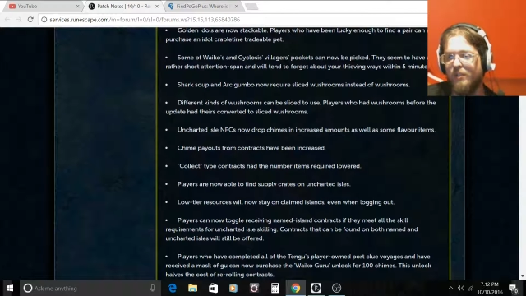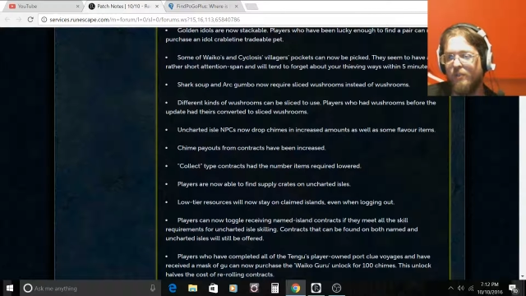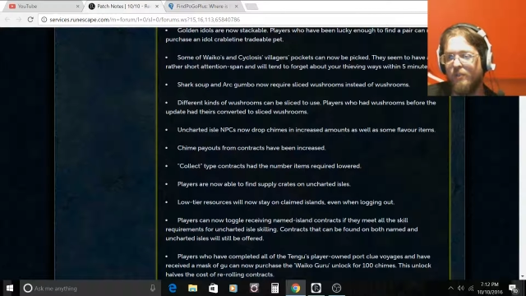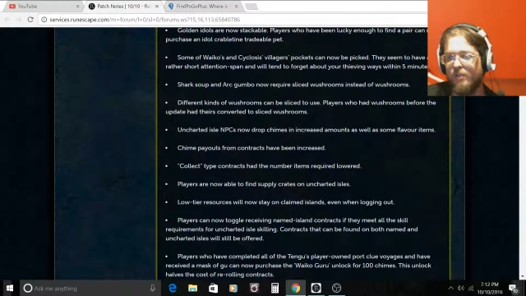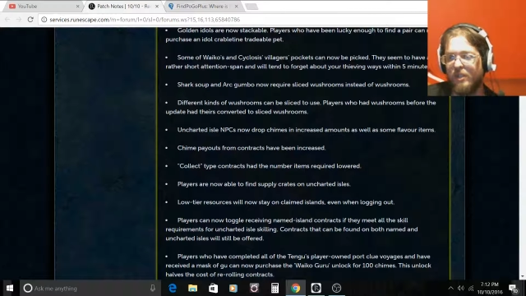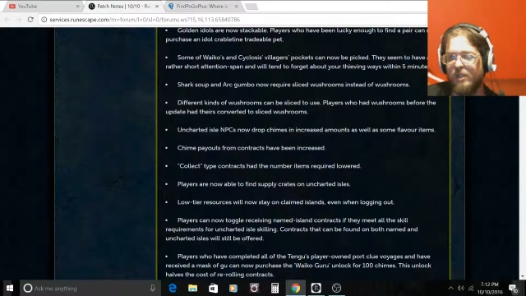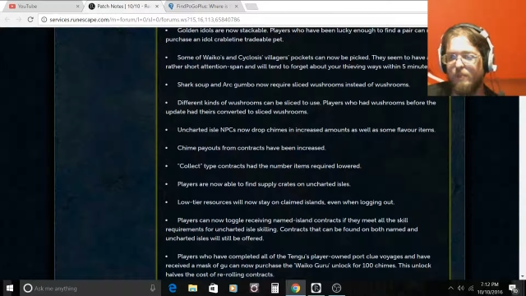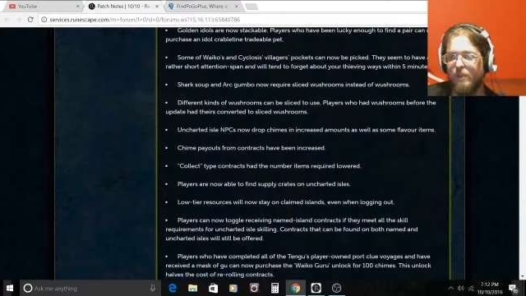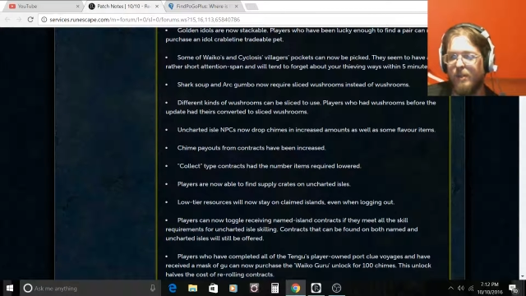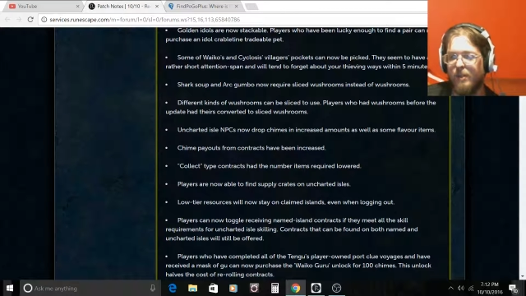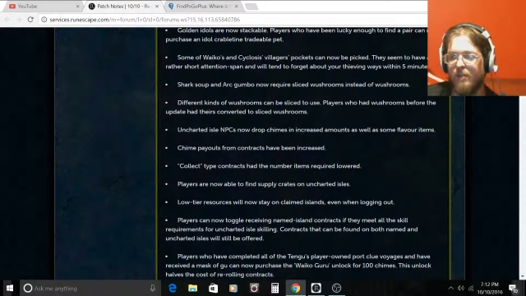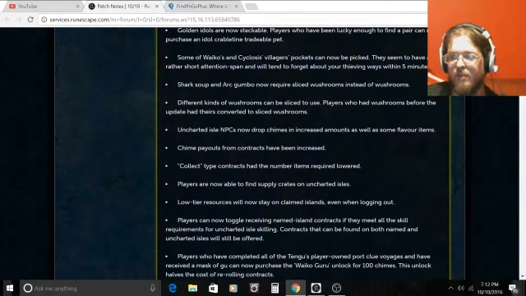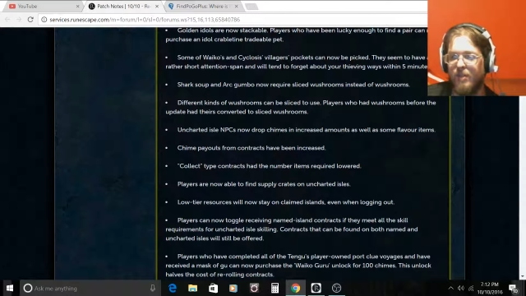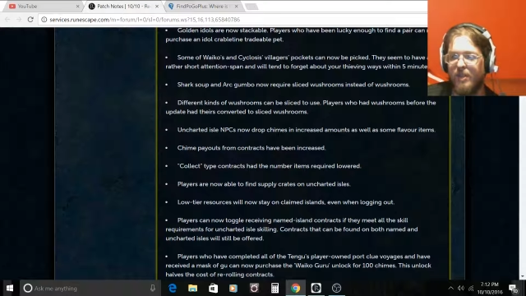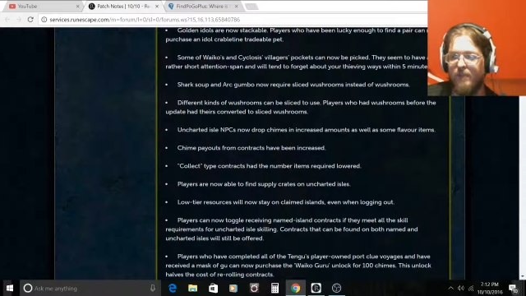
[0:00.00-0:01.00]
to forget about
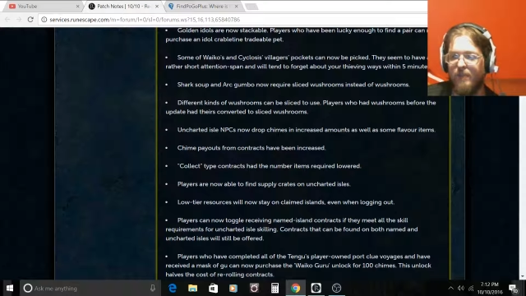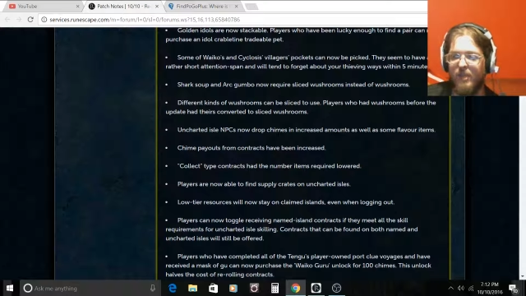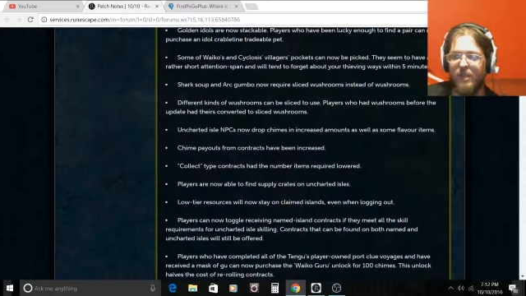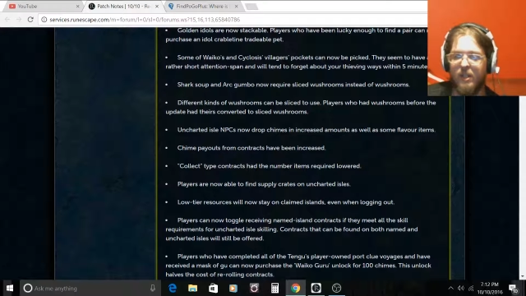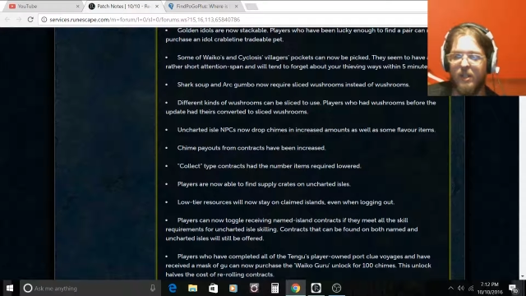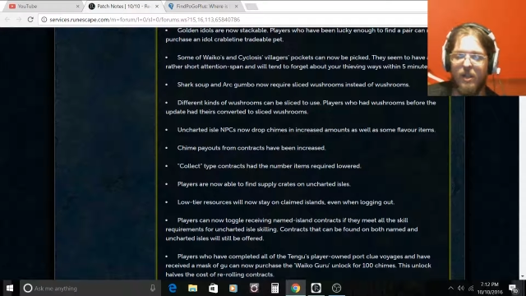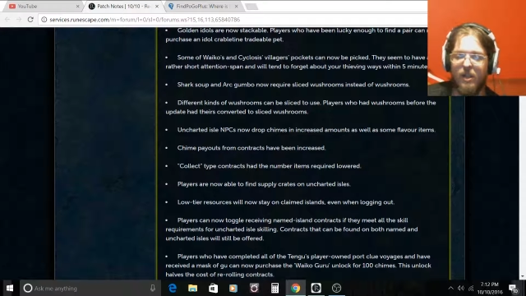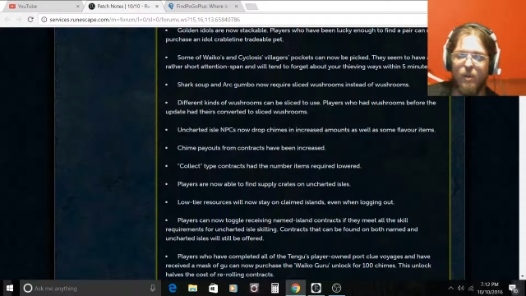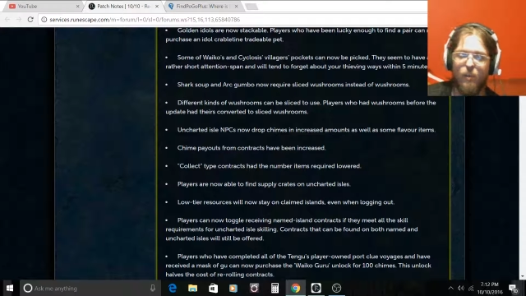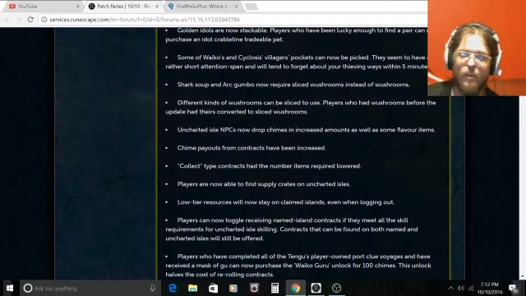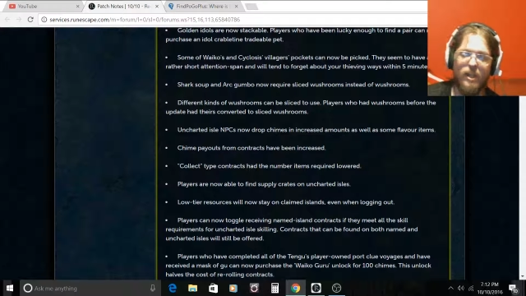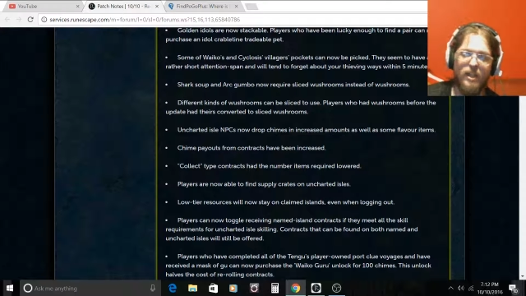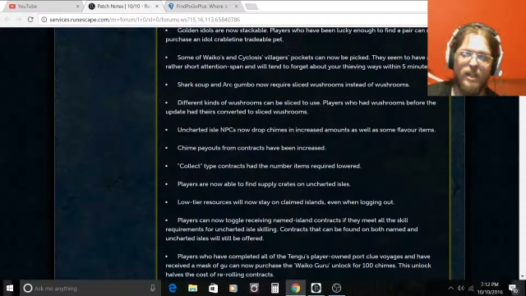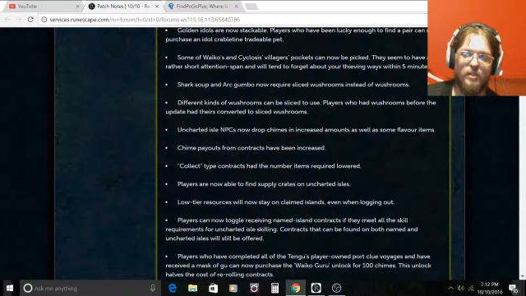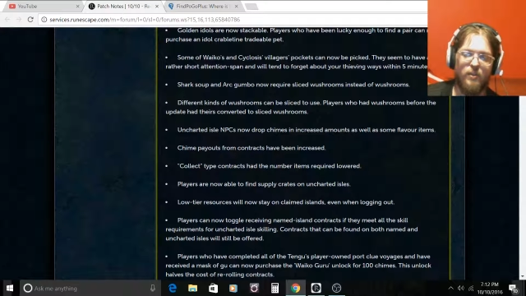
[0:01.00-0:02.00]
your thieving
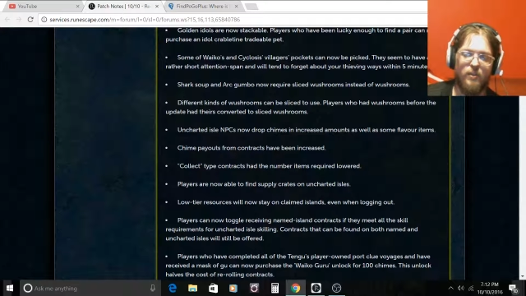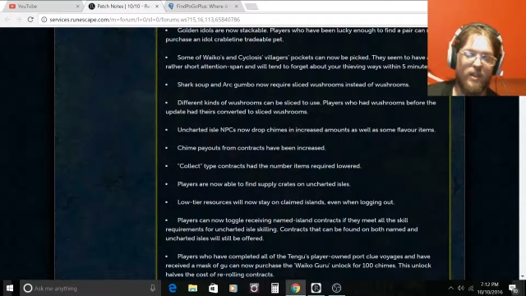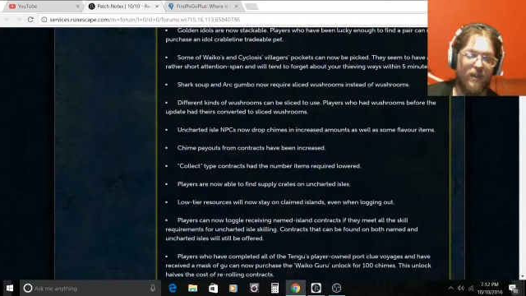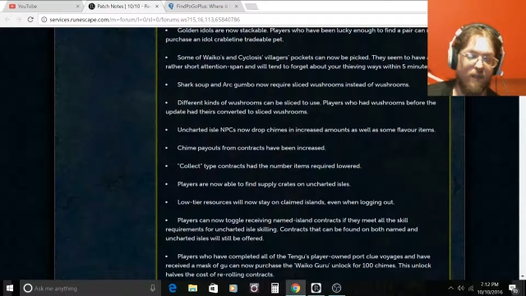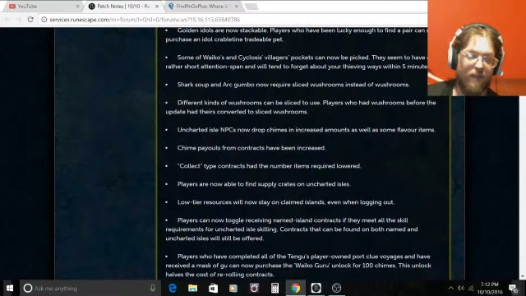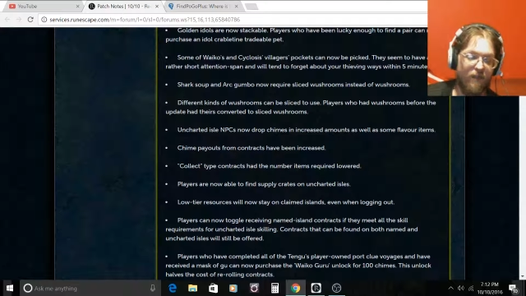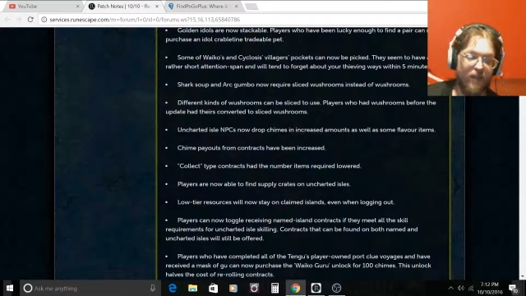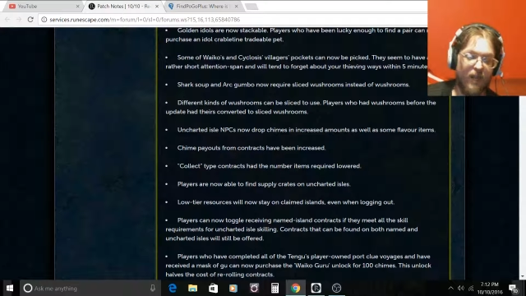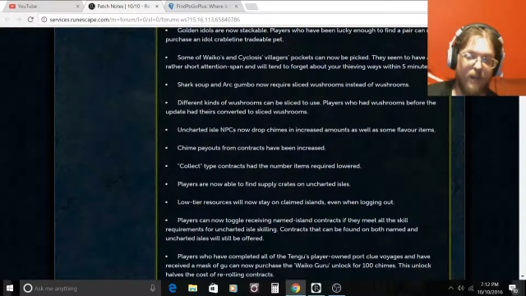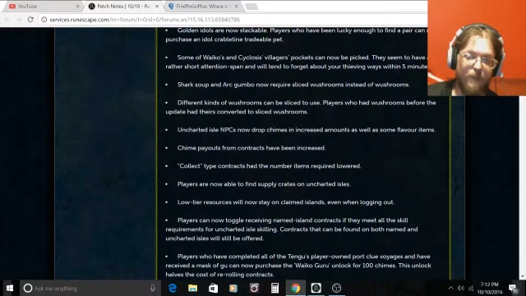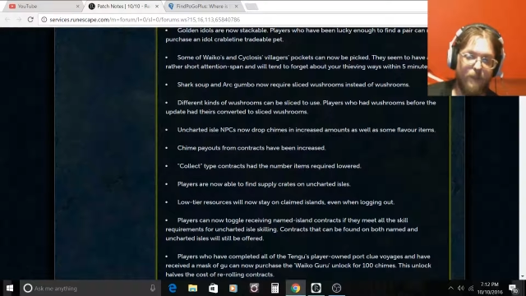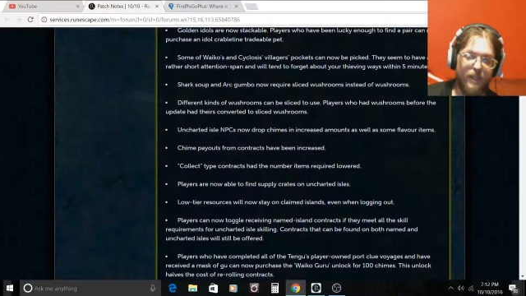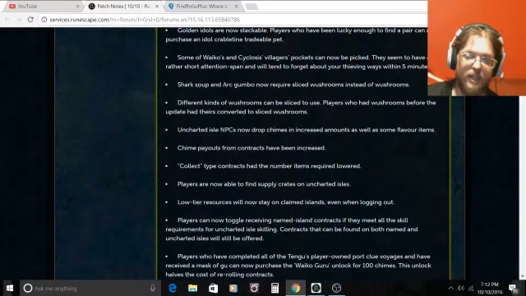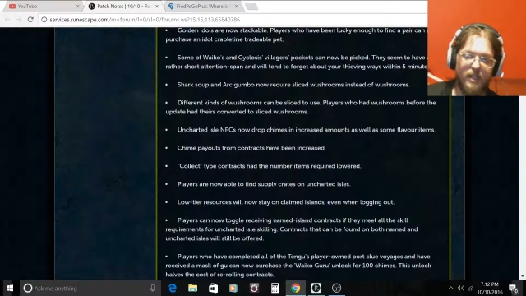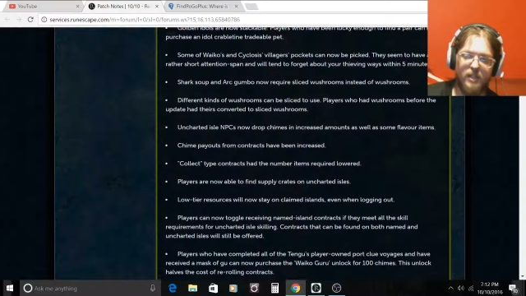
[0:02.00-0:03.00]
ways within
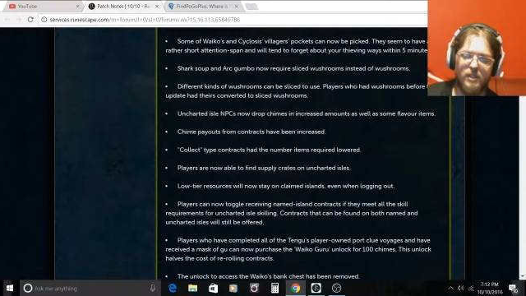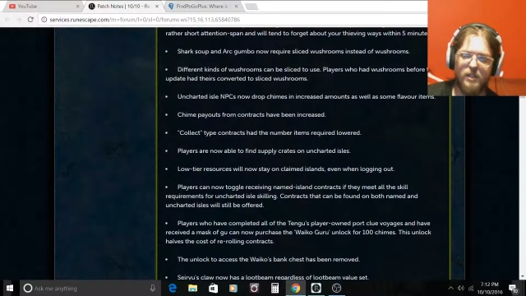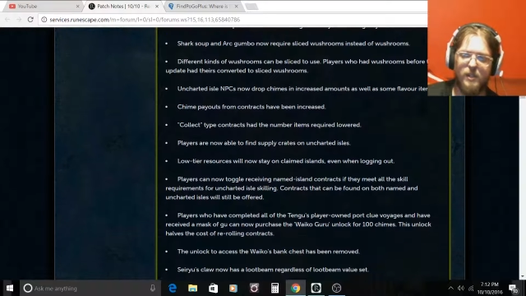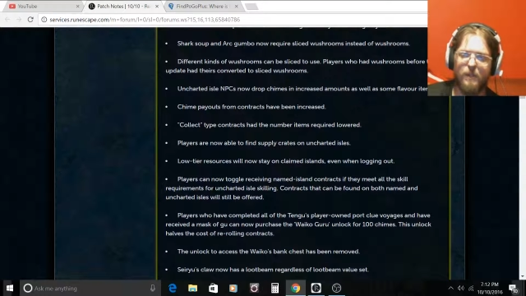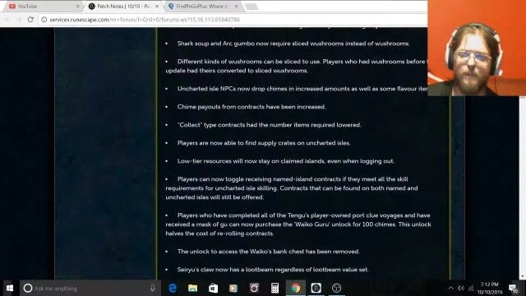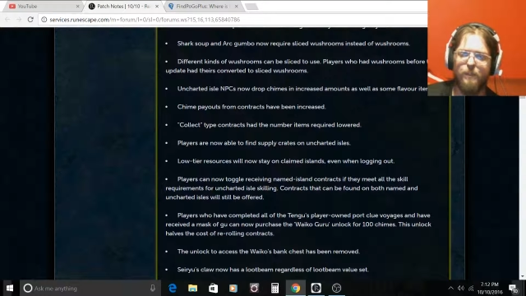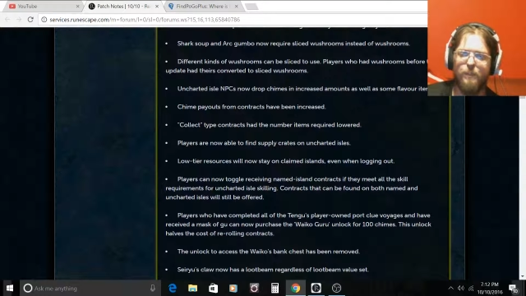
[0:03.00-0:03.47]
5 minutes.